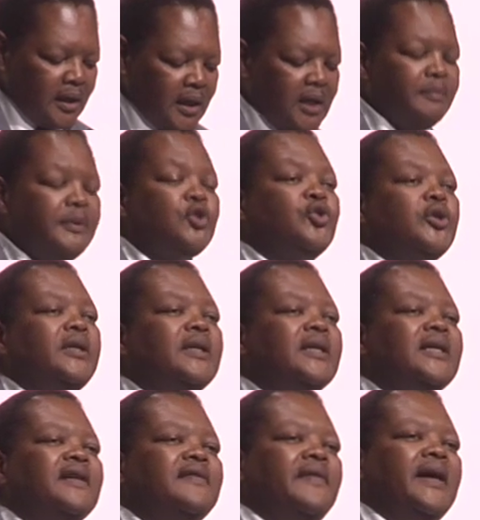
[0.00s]
In
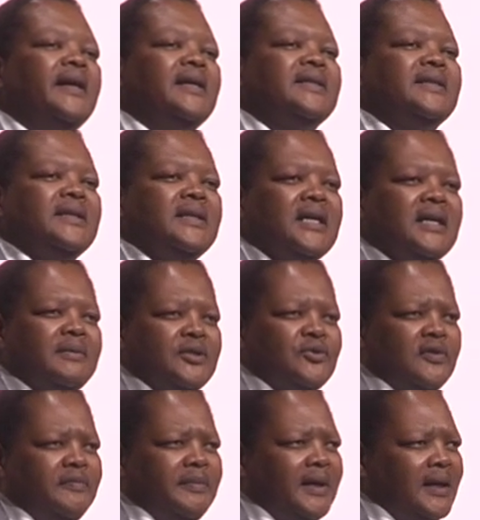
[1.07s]
between the various
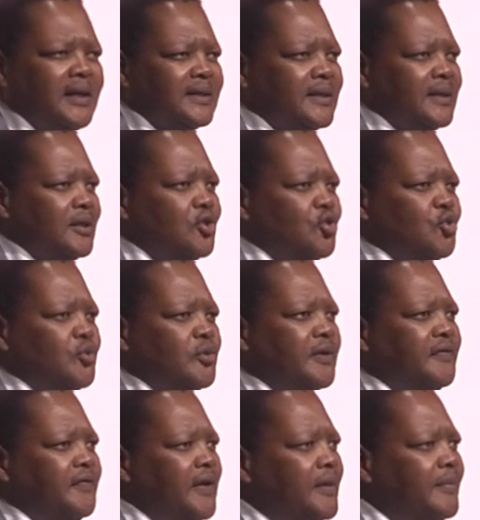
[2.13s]
Indabas, we've been listening to
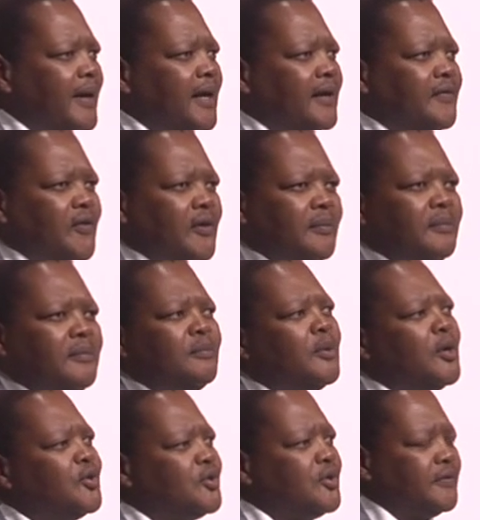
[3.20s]
the feedback from
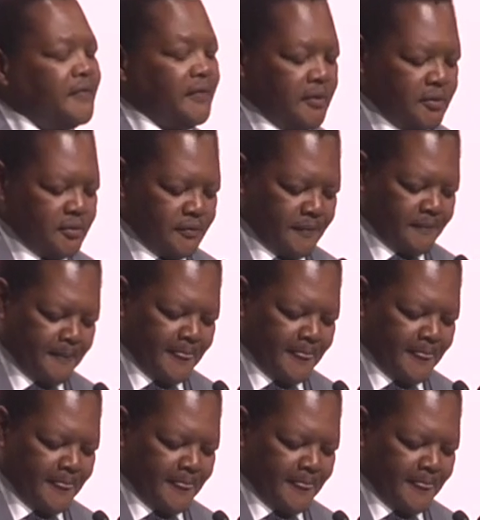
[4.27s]
most of you,